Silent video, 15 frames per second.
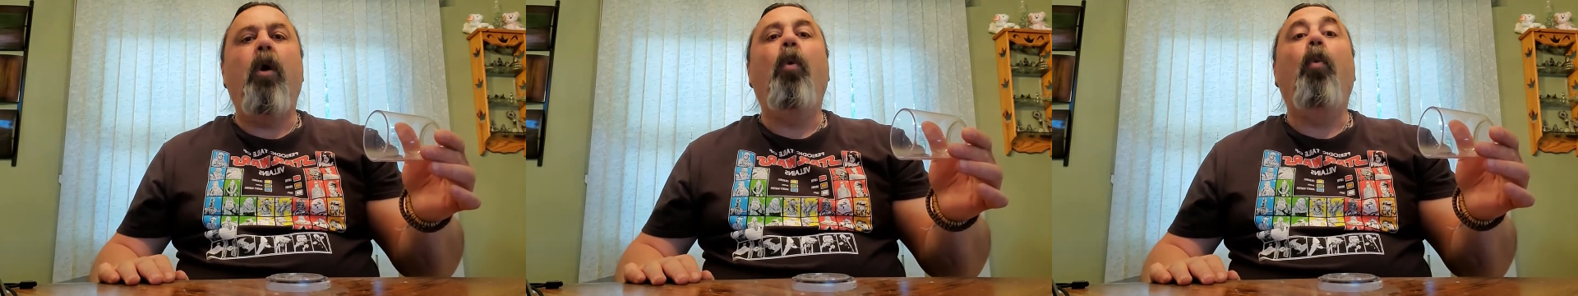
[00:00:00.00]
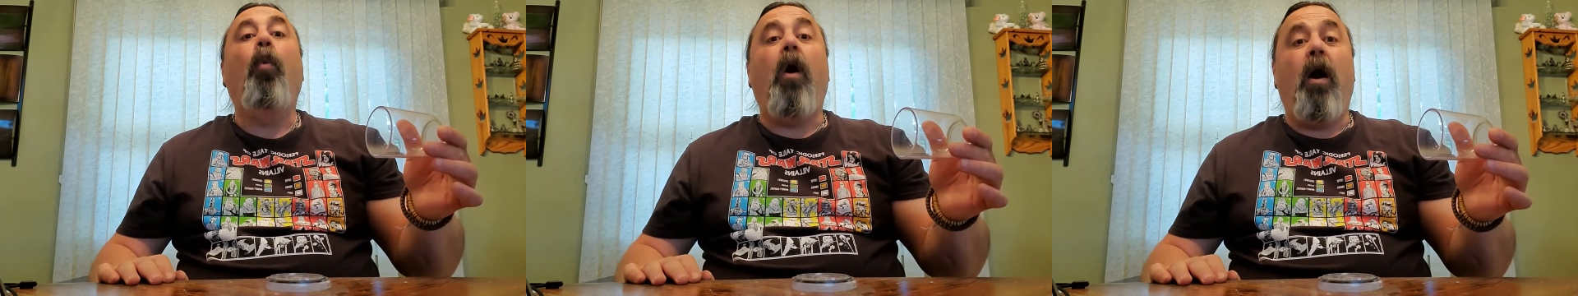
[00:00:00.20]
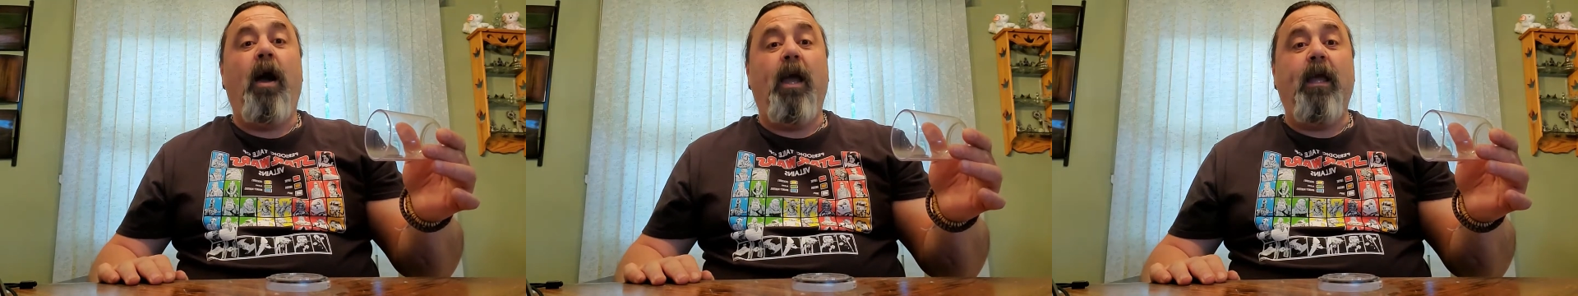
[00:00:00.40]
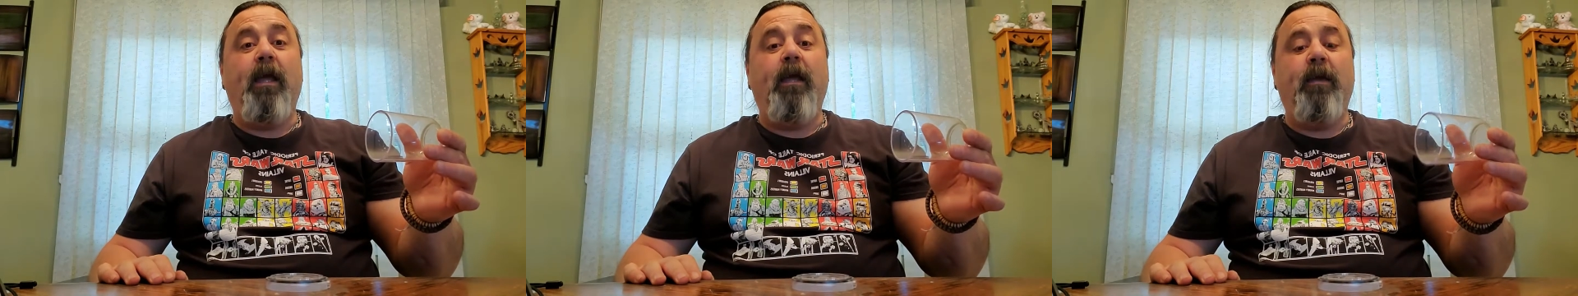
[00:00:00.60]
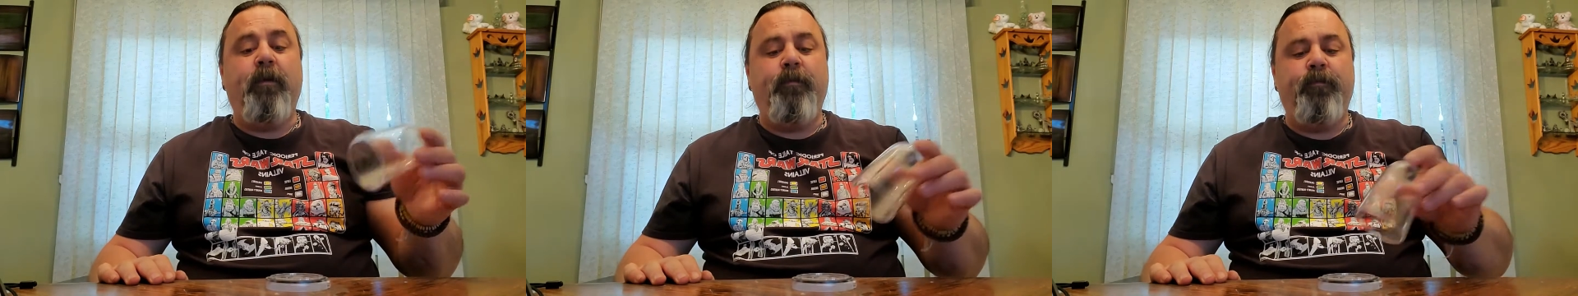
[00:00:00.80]

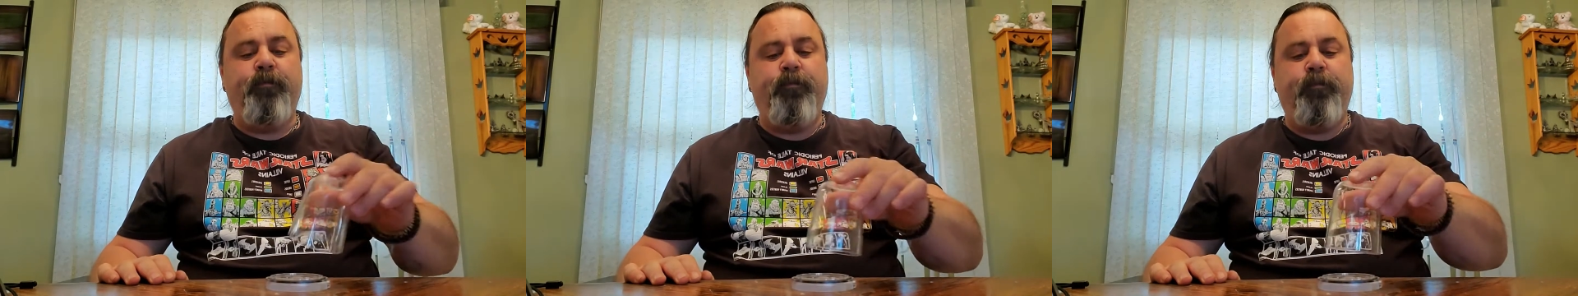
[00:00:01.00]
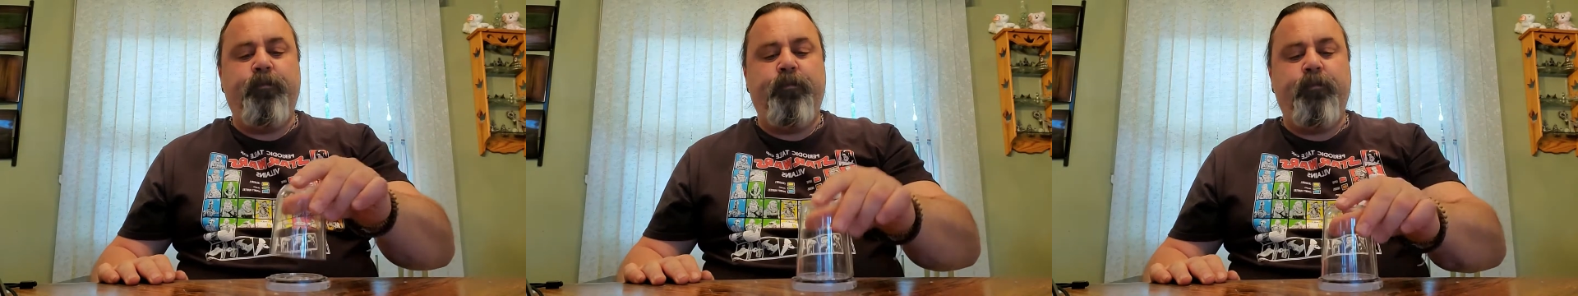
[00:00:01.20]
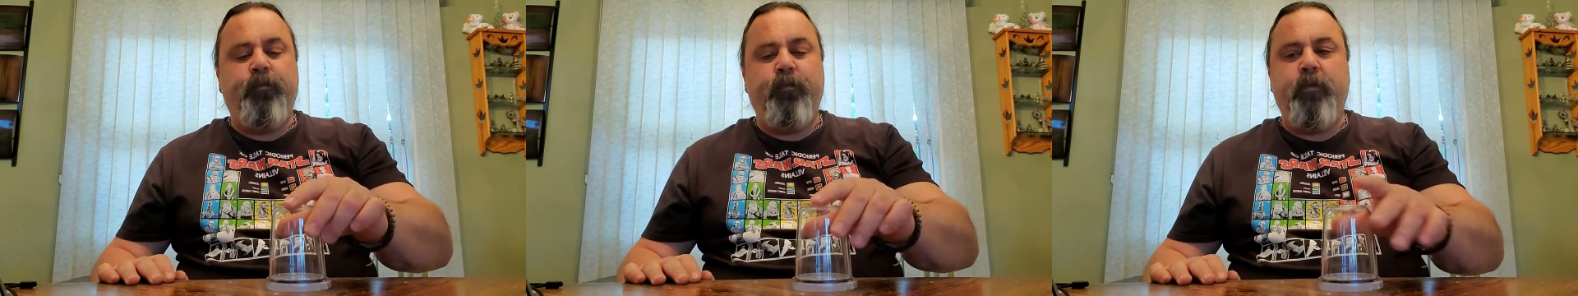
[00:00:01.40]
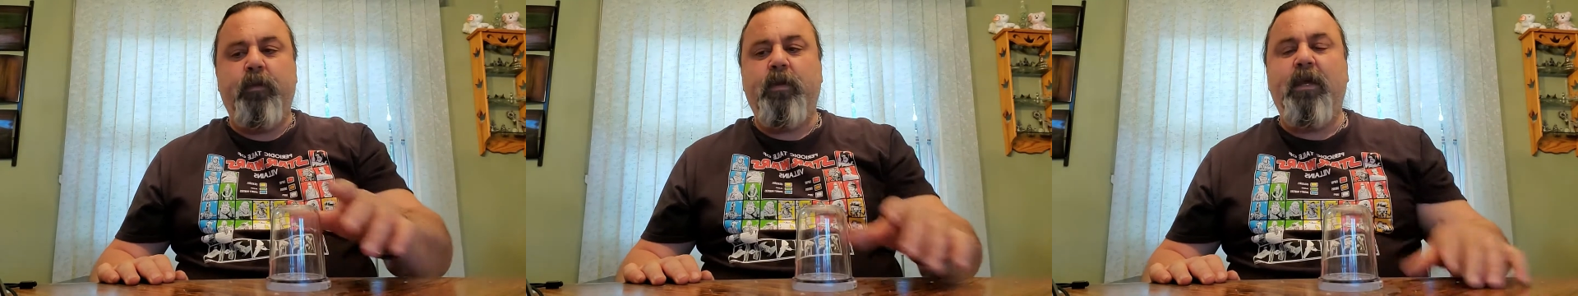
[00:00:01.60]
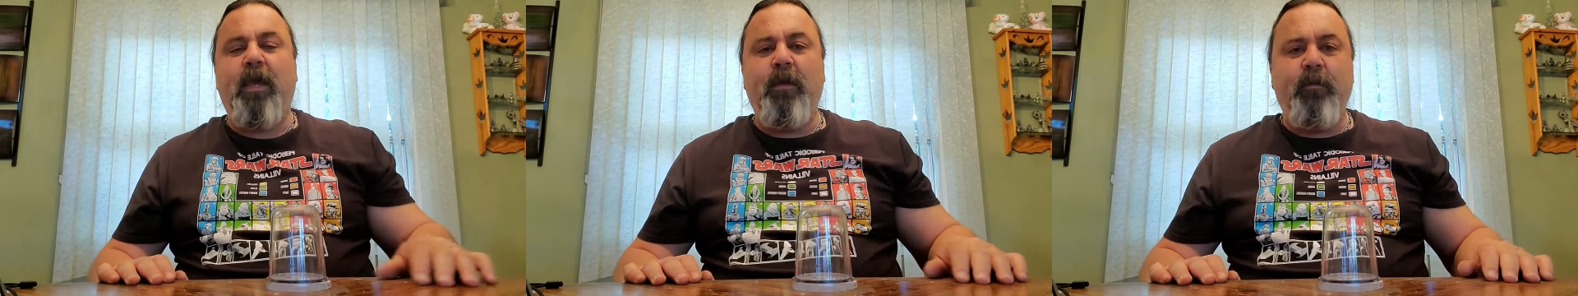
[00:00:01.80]
Why?
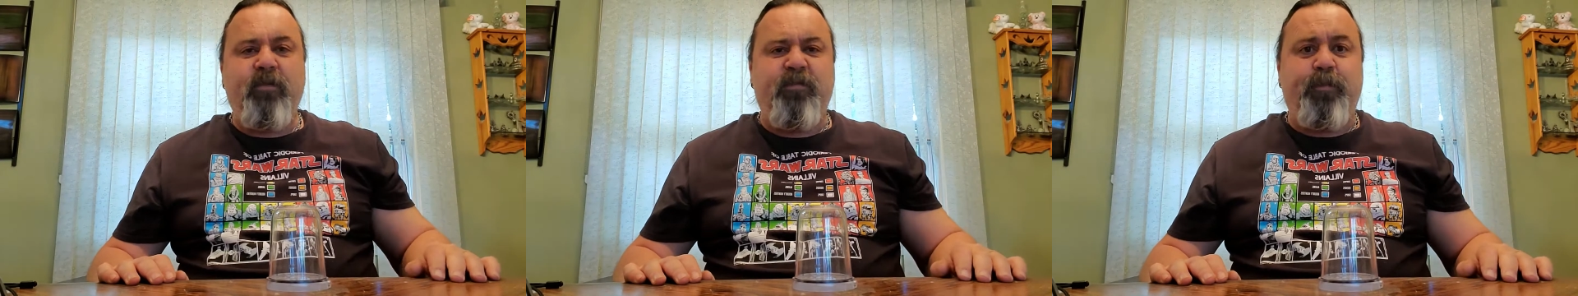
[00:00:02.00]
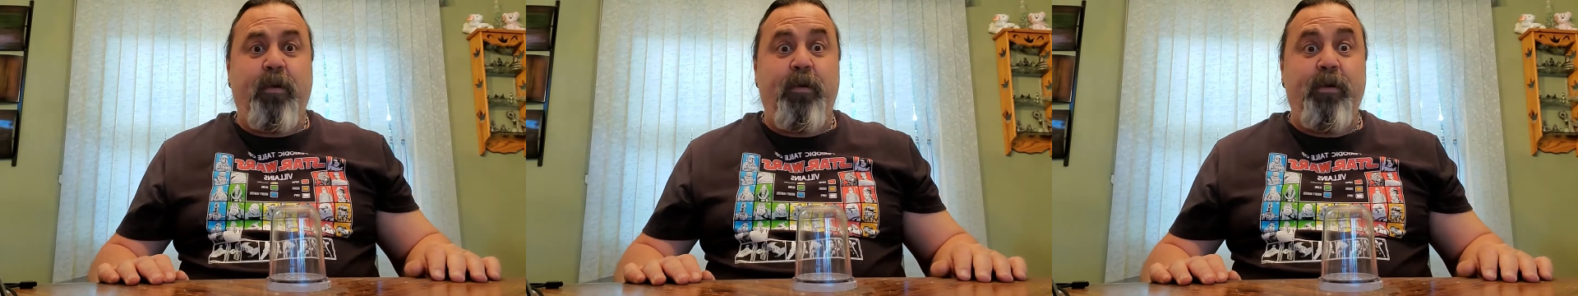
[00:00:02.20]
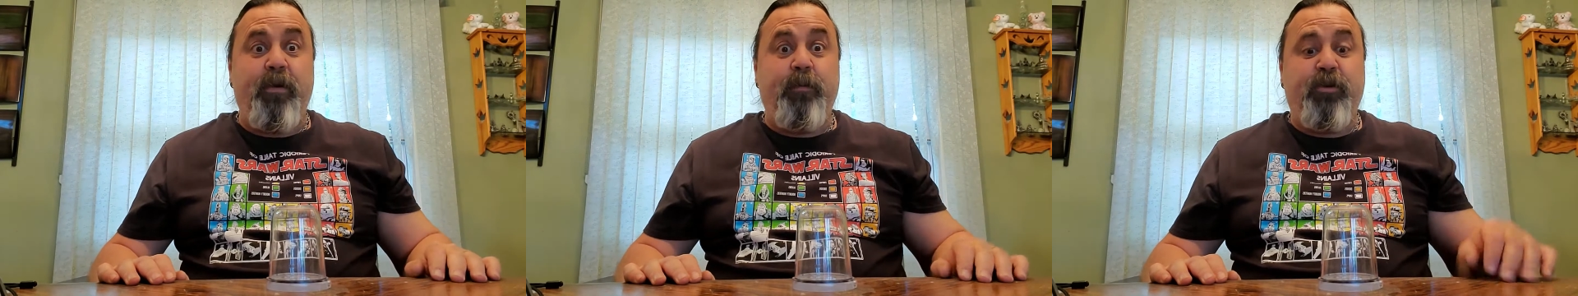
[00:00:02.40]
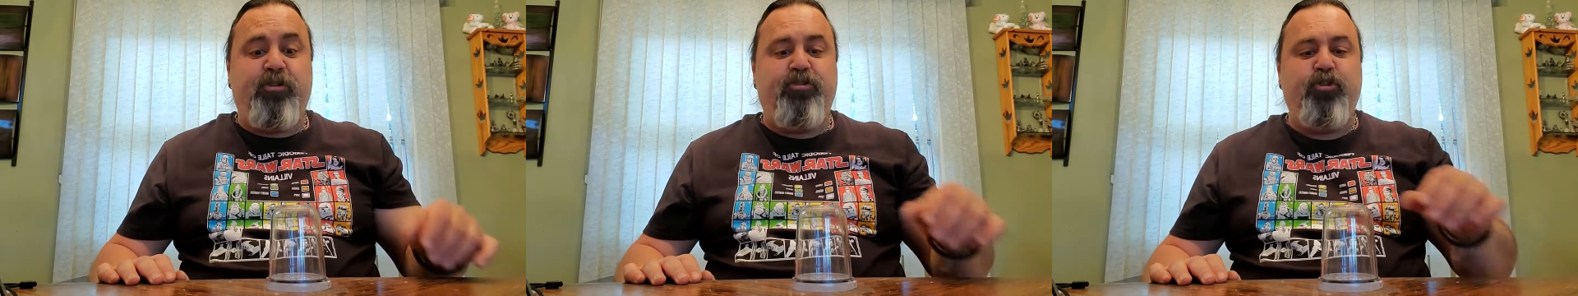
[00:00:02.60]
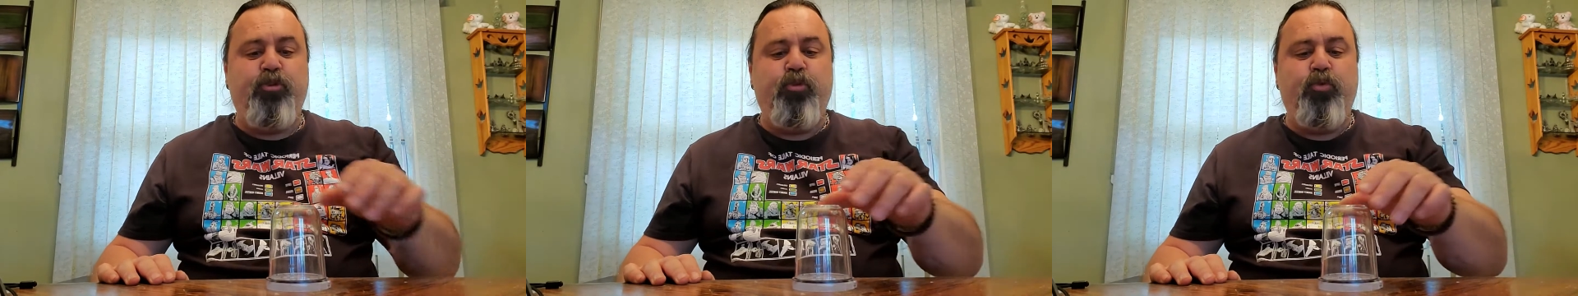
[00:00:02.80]
Okay, experiment number
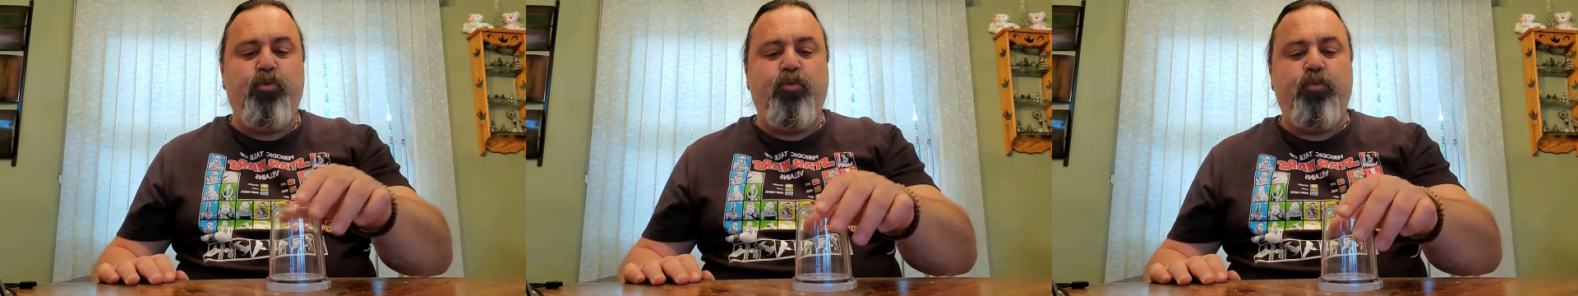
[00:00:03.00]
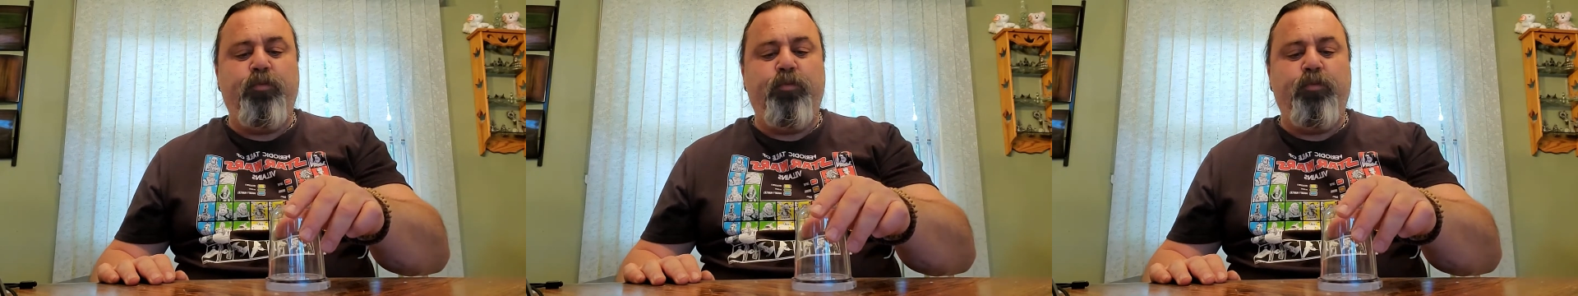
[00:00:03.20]
two.